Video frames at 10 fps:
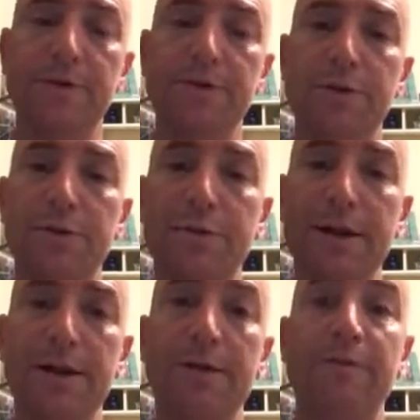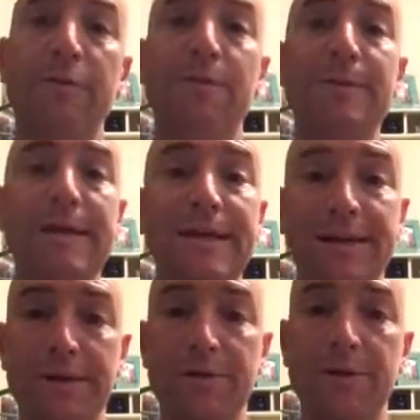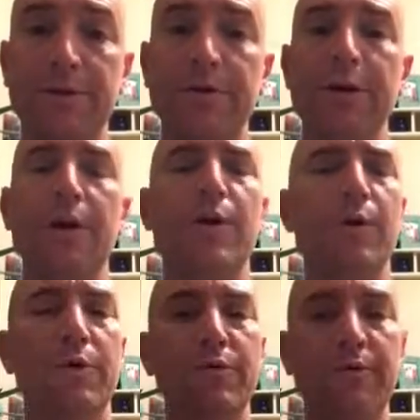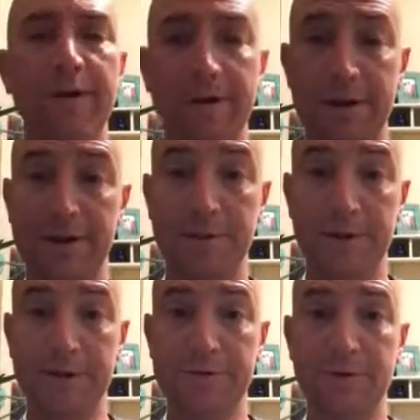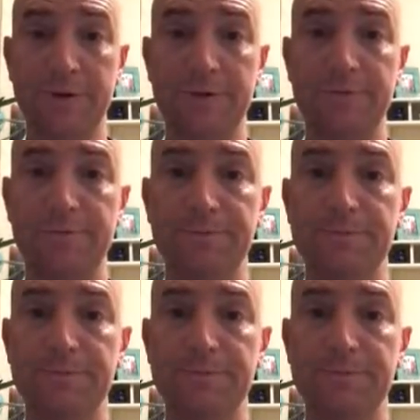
So no matter if you're a beginning runner or a very experienced runner,